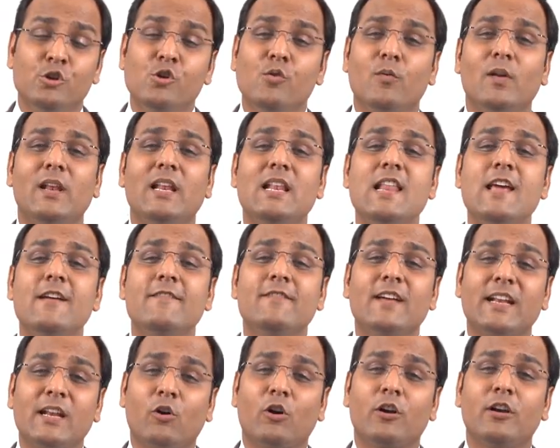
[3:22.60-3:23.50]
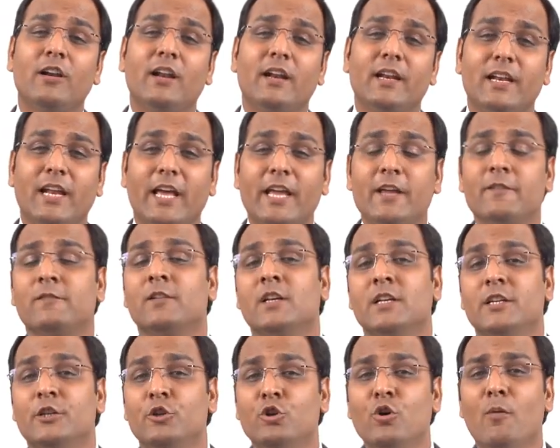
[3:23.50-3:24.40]
You will live an ordinary life.
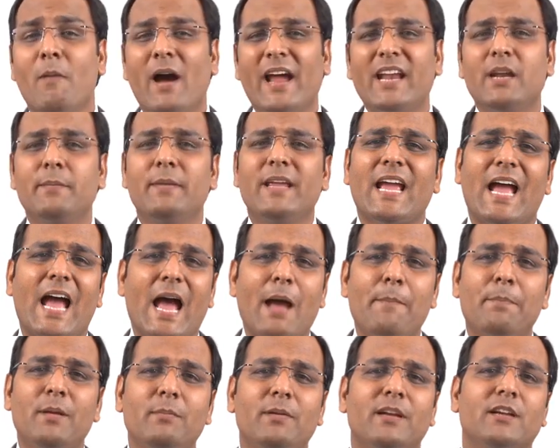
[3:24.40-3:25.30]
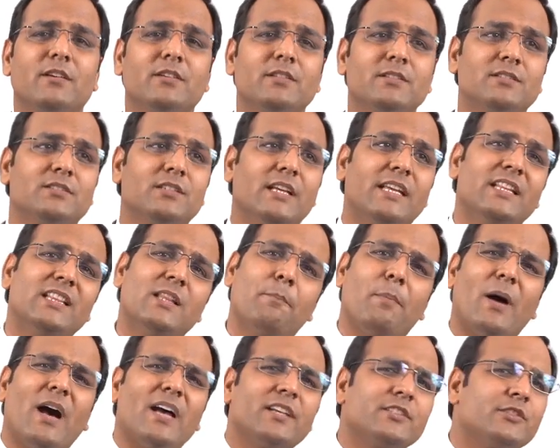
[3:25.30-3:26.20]
You might be happy because in the
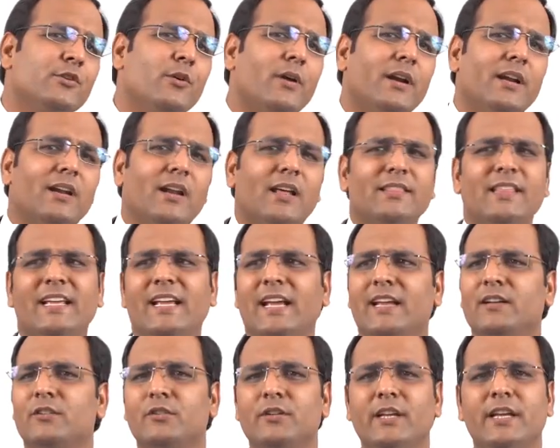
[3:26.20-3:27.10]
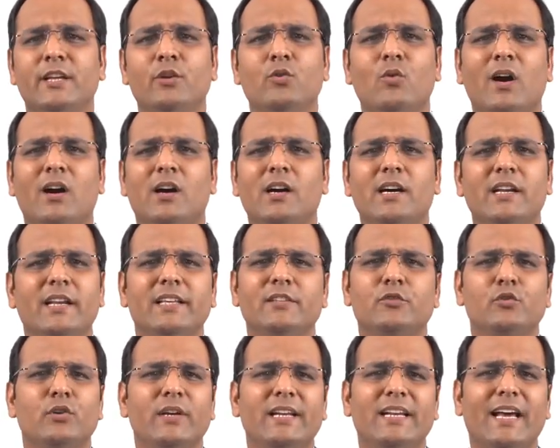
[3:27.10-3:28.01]
past you had nothing and today you are earning
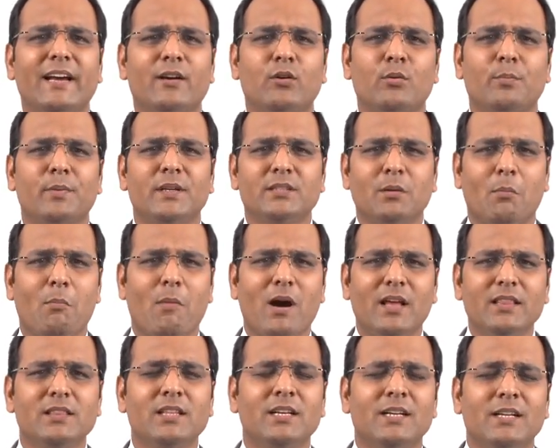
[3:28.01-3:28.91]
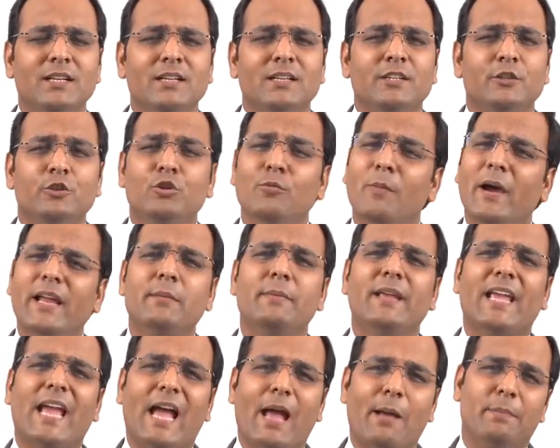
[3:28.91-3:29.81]
three lakh rupees a month. You might
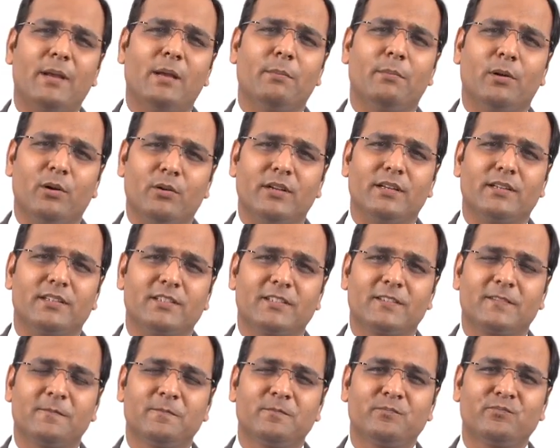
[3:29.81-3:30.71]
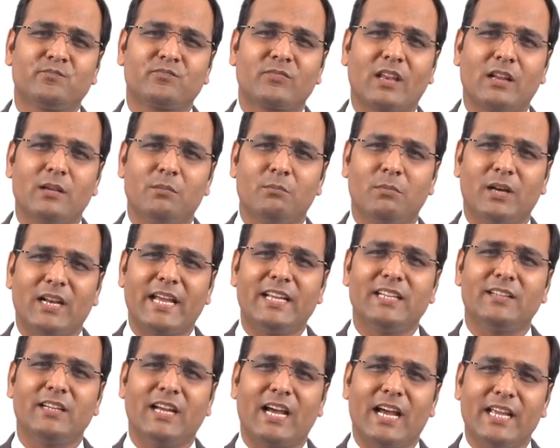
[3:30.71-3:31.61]
be happy about it. But
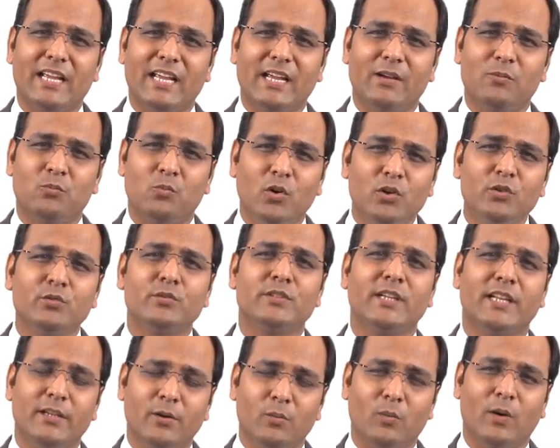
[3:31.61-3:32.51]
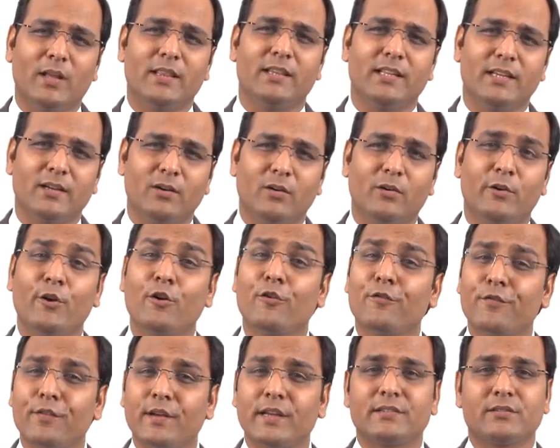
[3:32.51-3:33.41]
I, I want to tell you one thing on
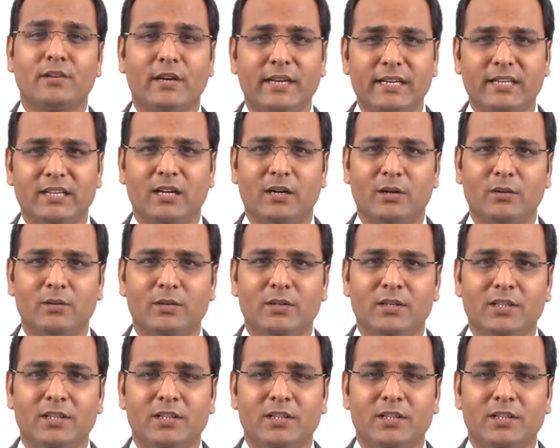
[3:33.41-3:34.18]
your face right now.